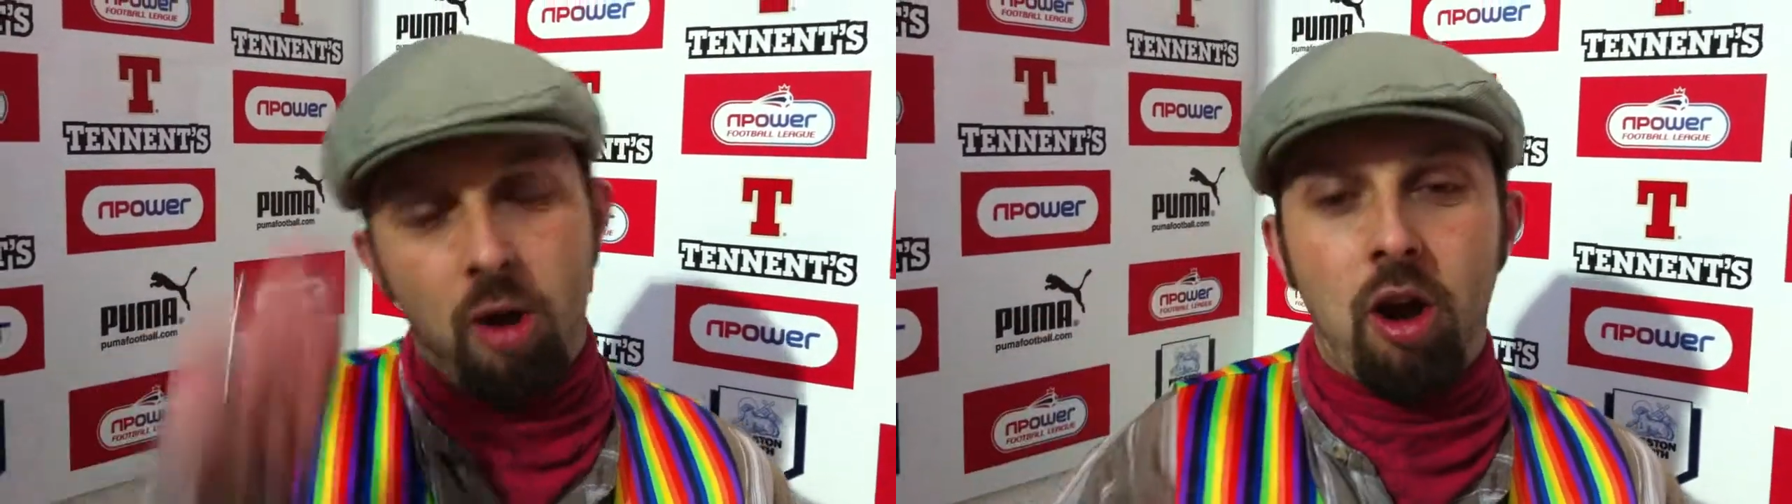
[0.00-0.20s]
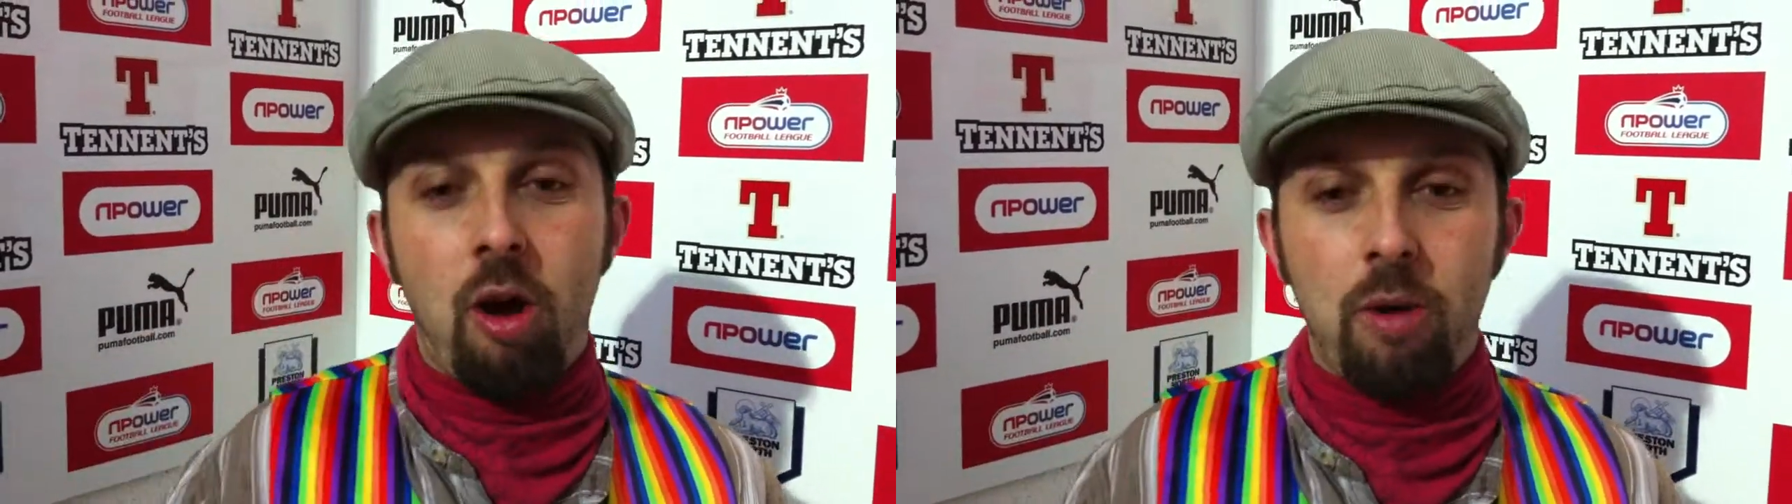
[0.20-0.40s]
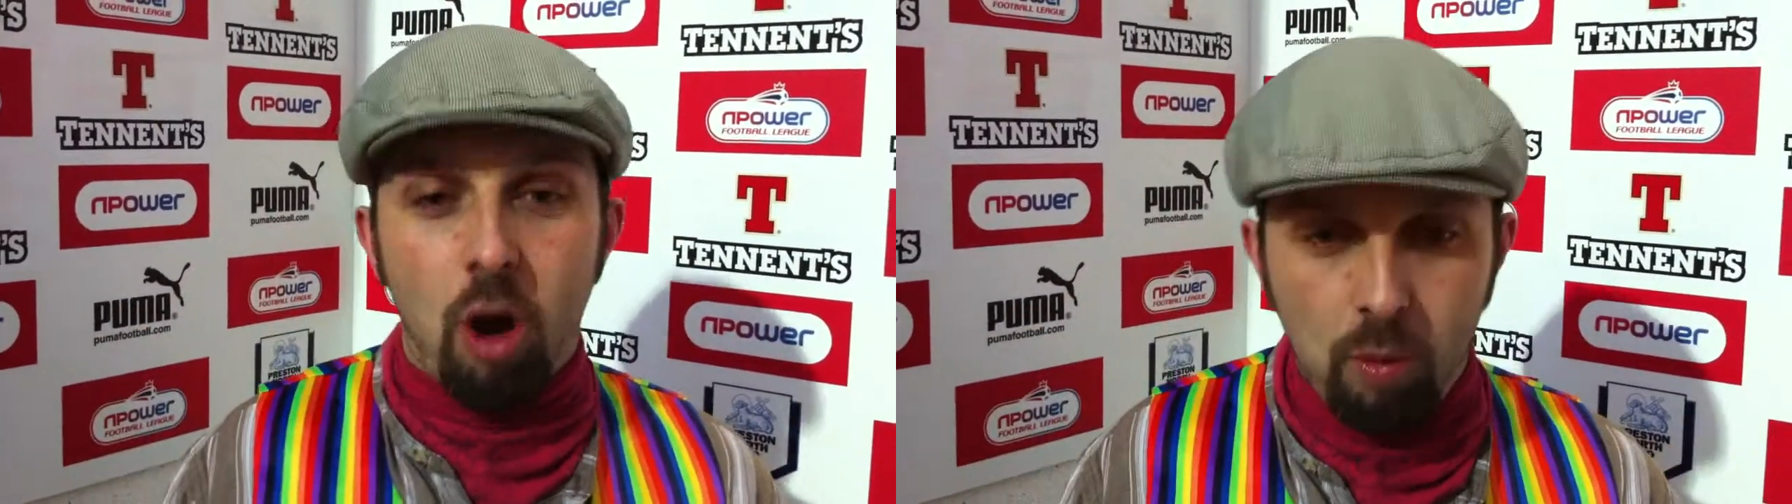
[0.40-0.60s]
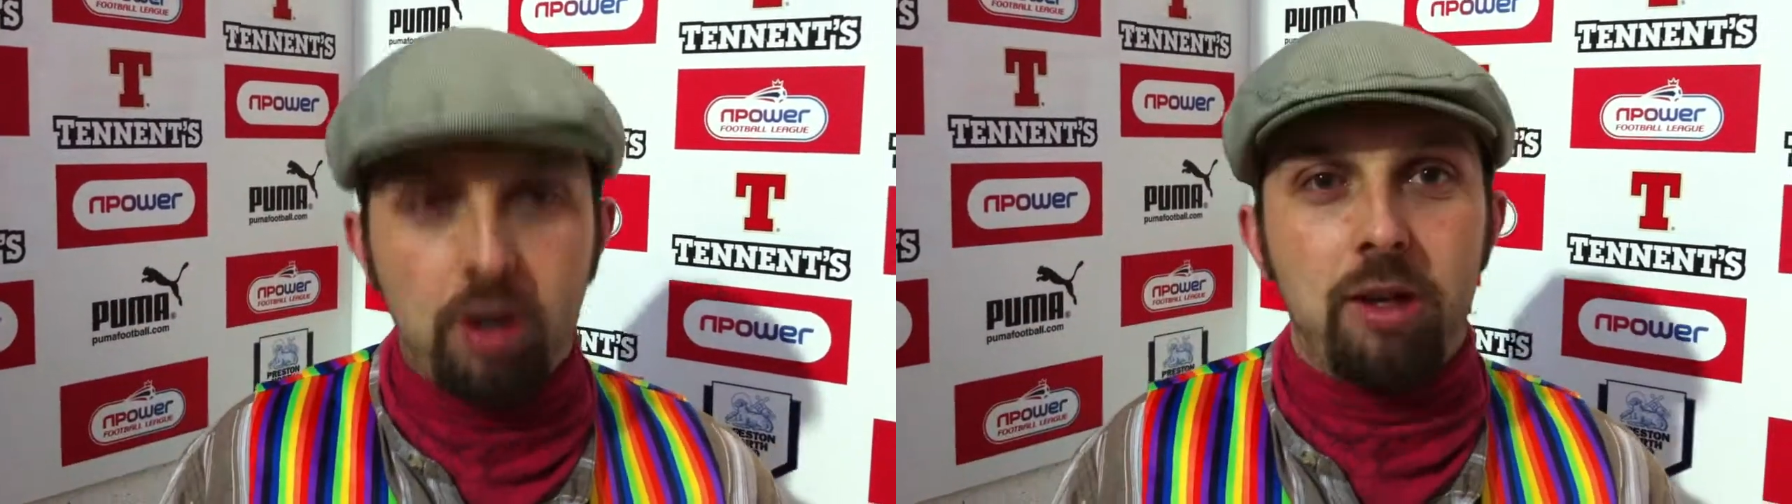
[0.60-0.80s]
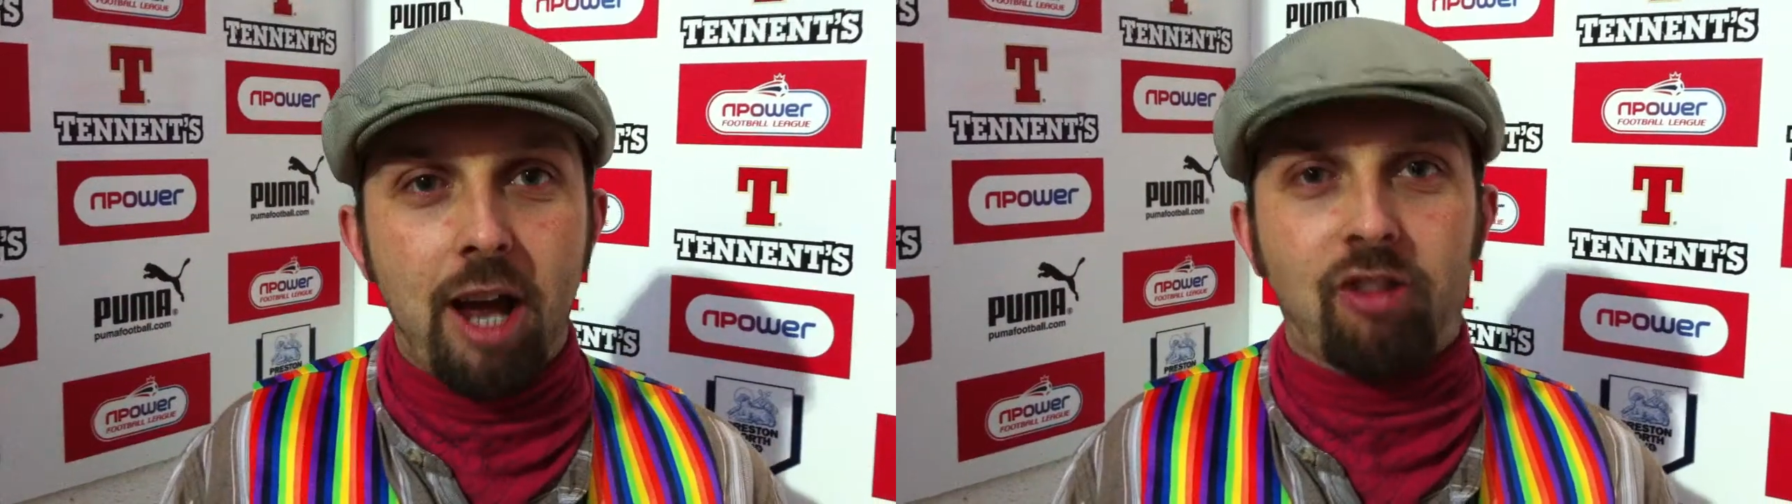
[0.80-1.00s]
oh no, we hope we,
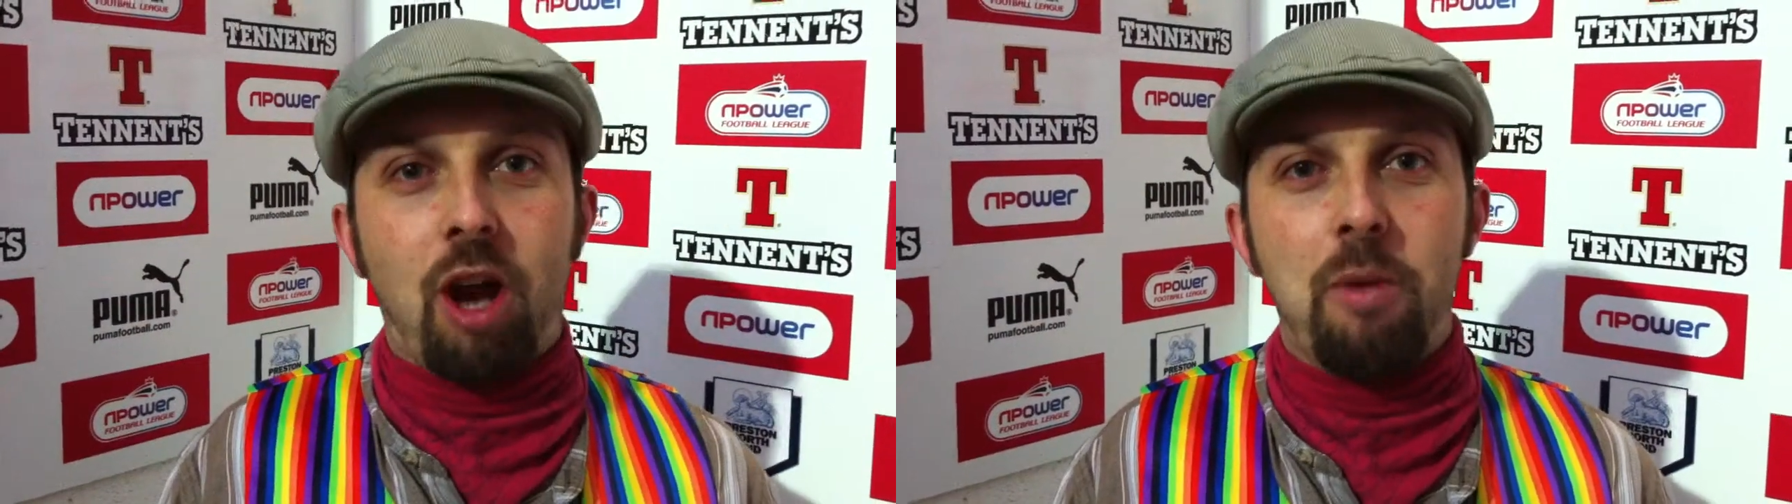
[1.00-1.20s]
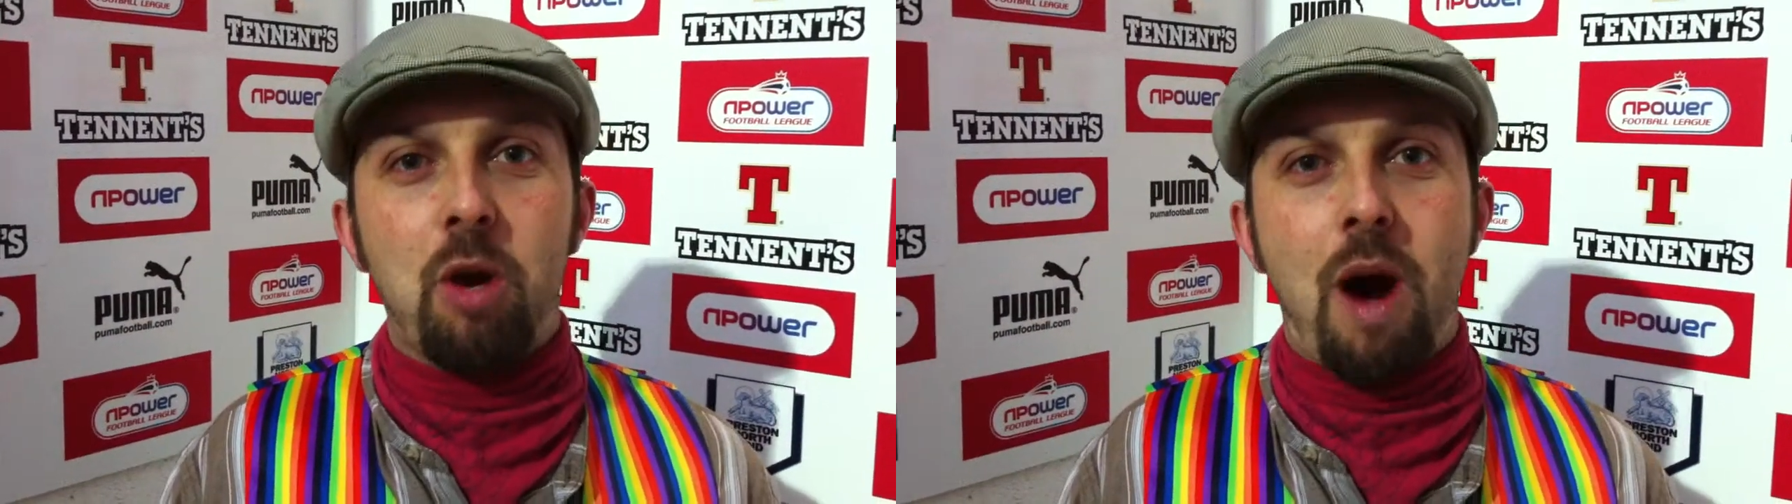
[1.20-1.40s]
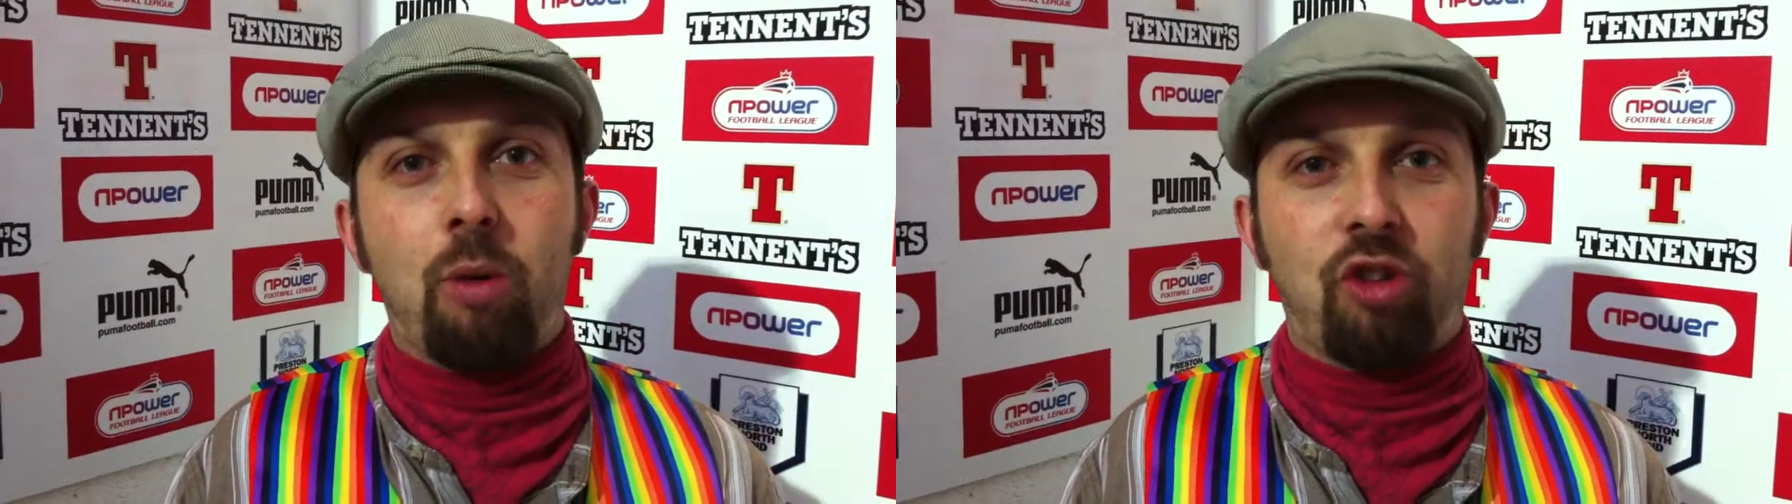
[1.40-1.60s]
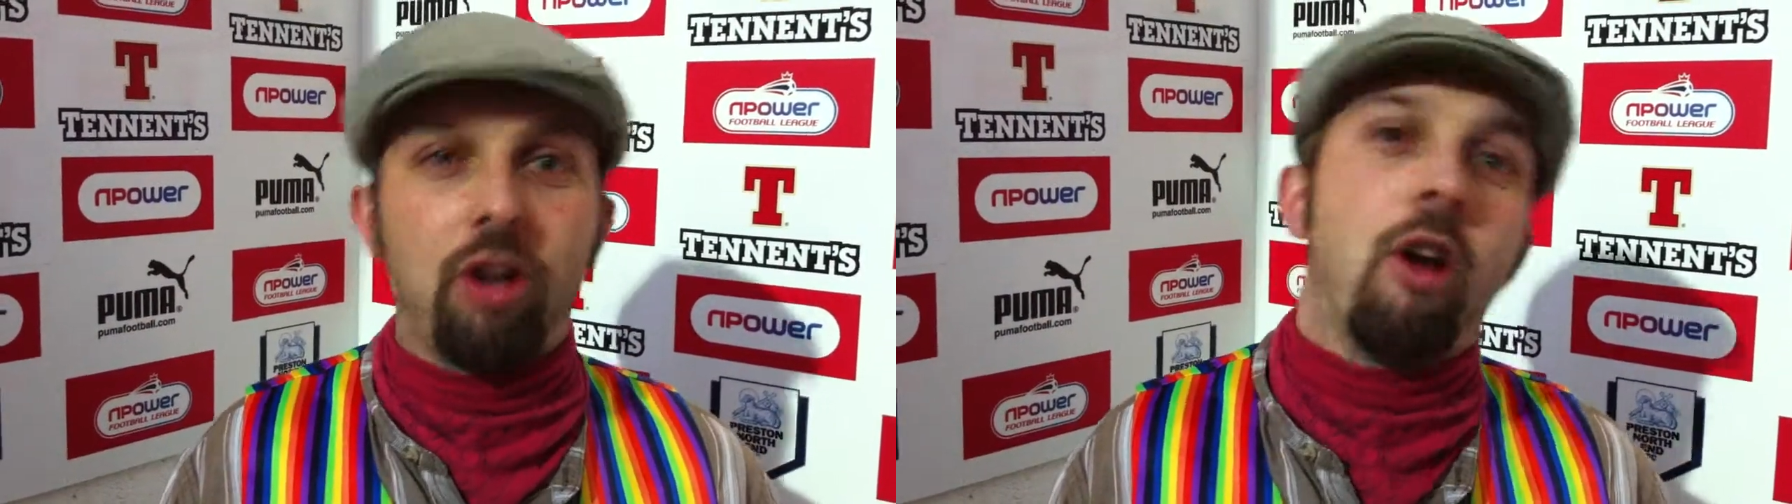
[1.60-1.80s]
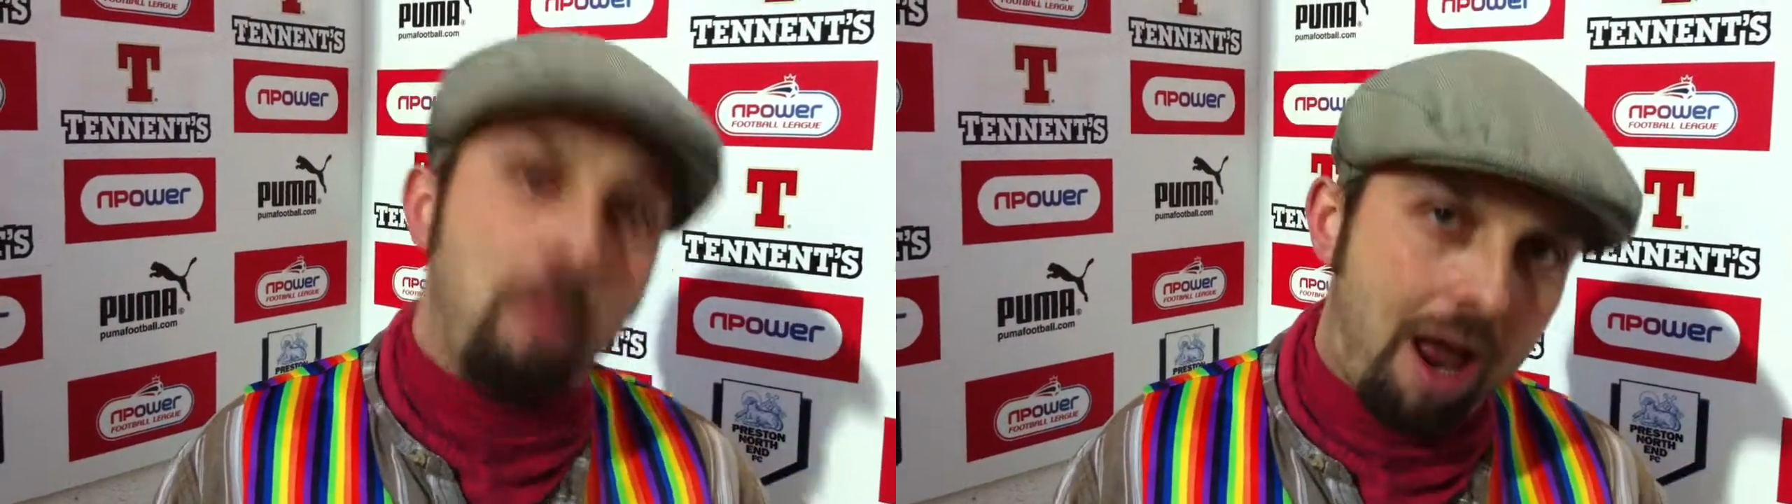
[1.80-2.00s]
next time we go out in uh,